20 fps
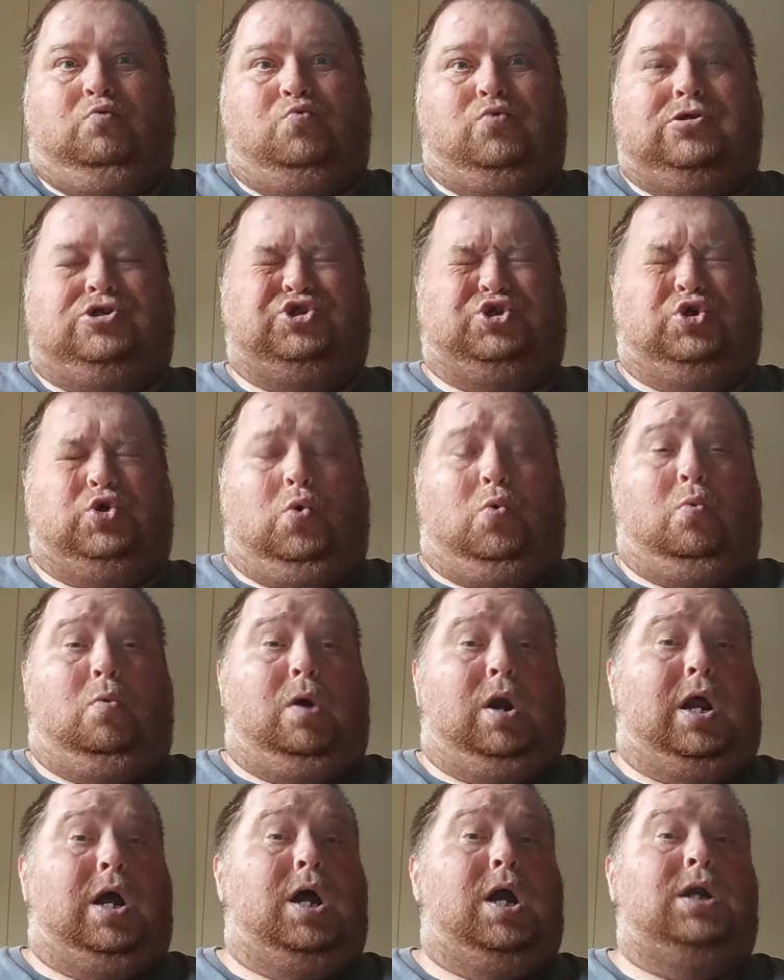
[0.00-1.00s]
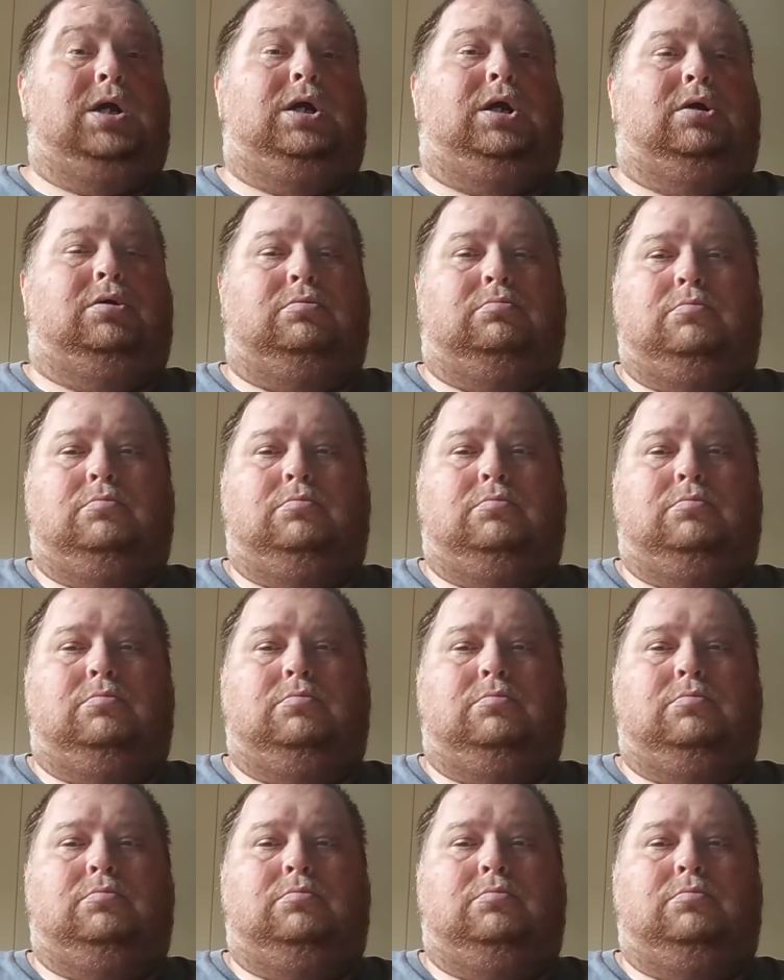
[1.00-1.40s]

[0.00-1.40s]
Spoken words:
what's going on here?